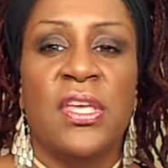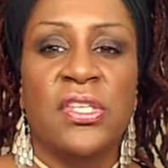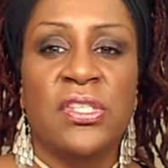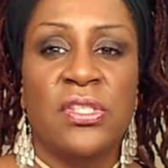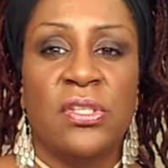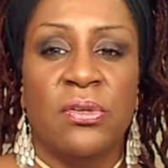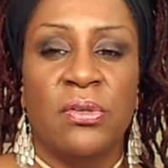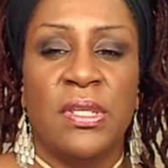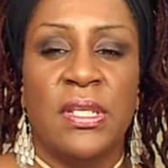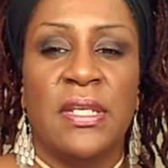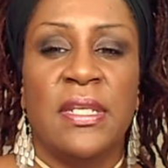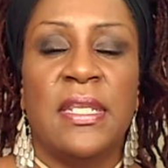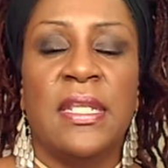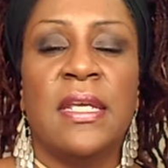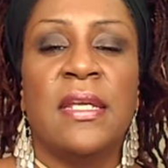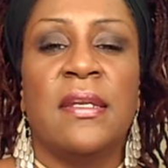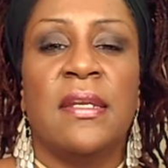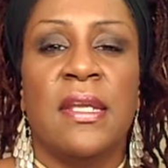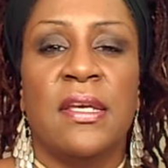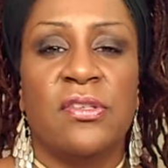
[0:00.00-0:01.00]
so that
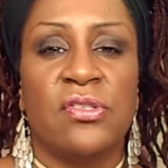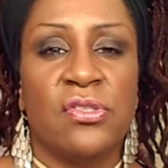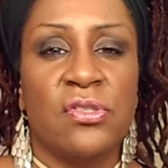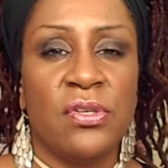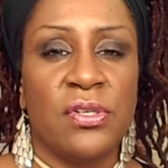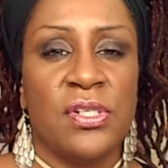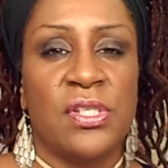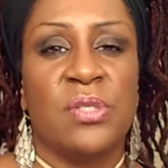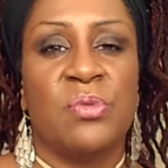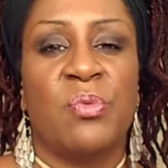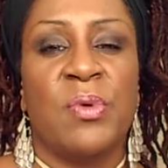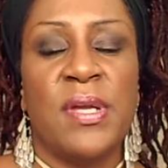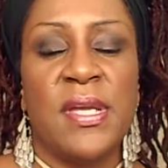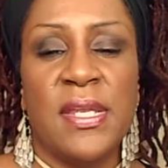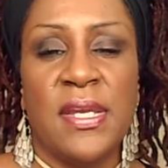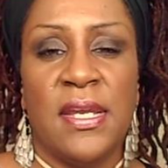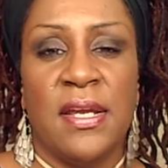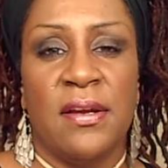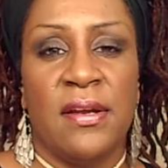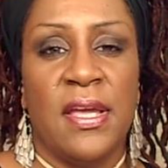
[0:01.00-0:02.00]
then they'll start
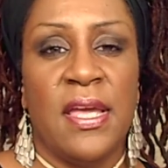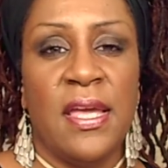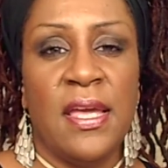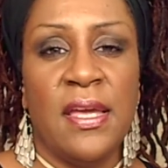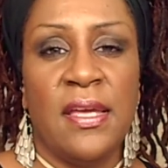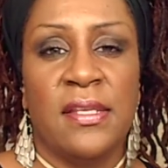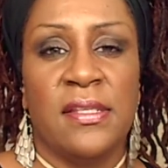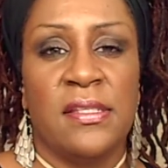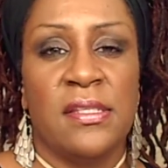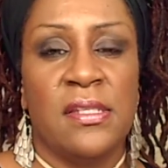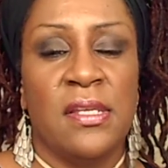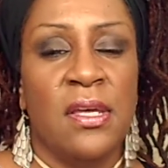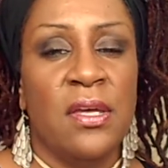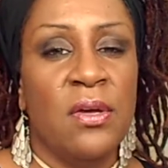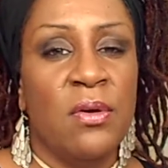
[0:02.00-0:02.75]
swinging their hands.